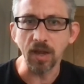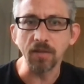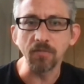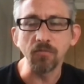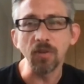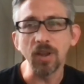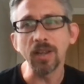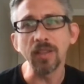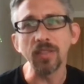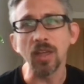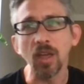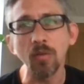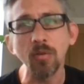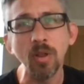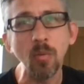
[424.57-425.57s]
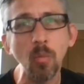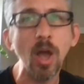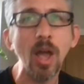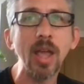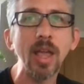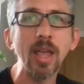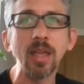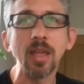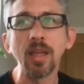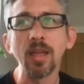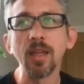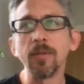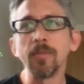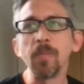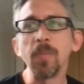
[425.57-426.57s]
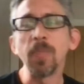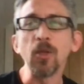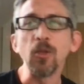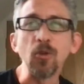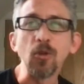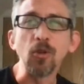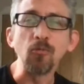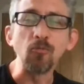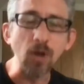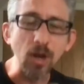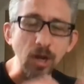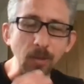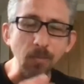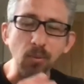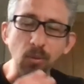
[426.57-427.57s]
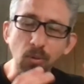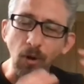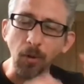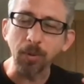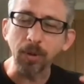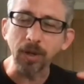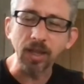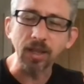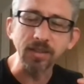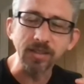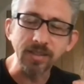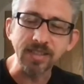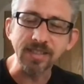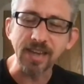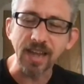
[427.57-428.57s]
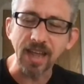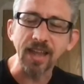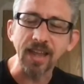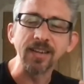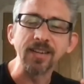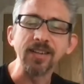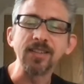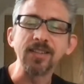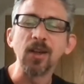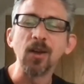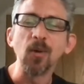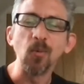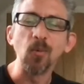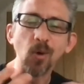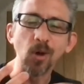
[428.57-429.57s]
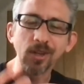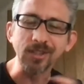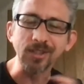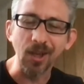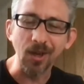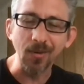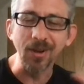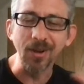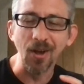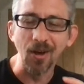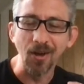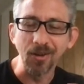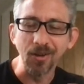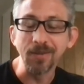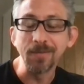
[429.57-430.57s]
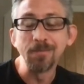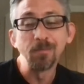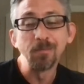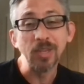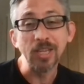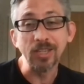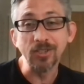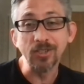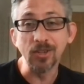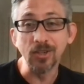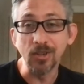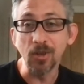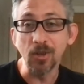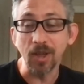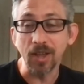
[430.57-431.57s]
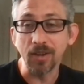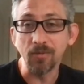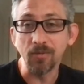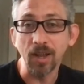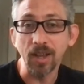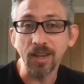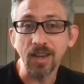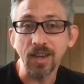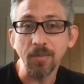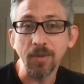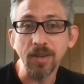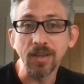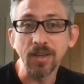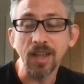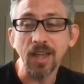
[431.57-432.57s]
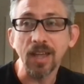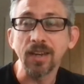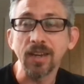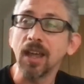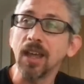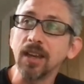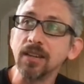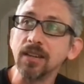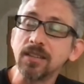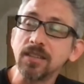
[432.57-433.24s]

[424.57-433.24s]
And really the only way that you can really properly understand what's going on is to do it, right? I mean, and